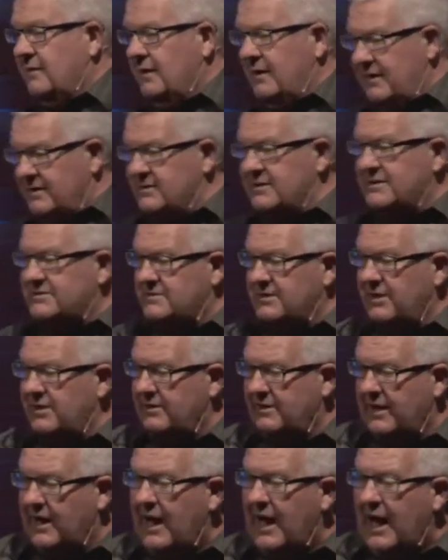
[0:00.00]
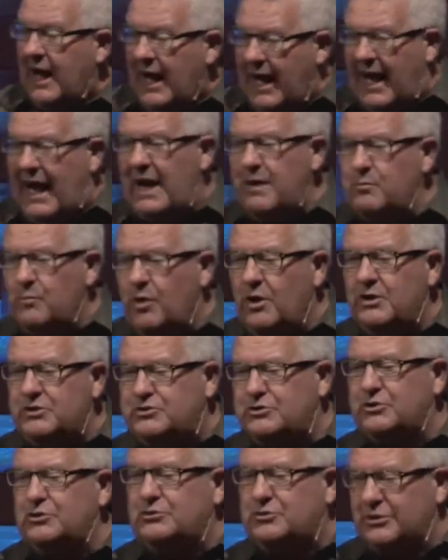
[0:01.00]
in this area. I
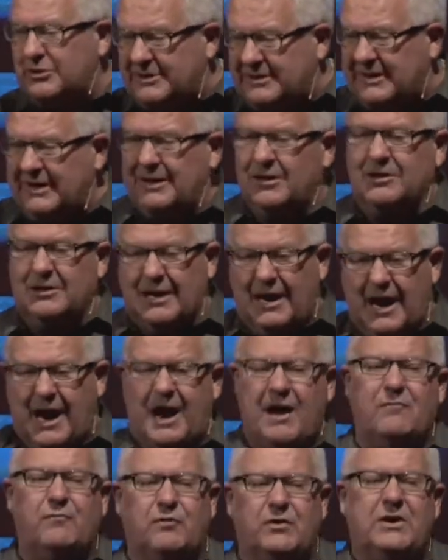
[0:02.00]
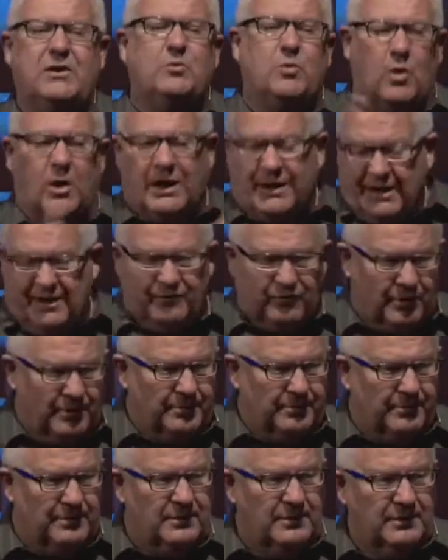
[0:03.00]
want you to kill every one of
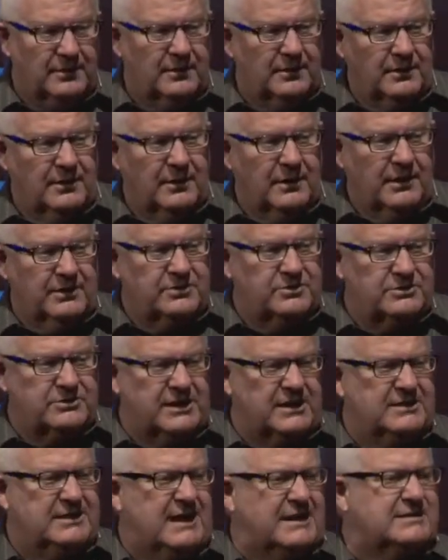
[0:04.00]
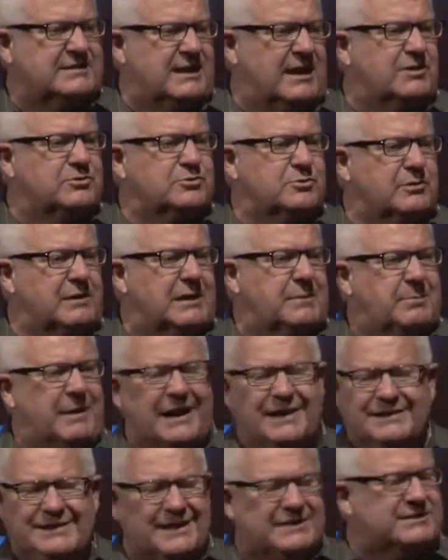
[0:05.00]
them. And you're saying, that sounds really
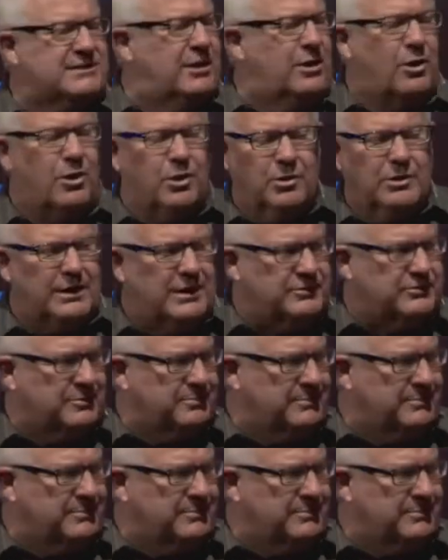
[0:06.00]
bad. That's a whole other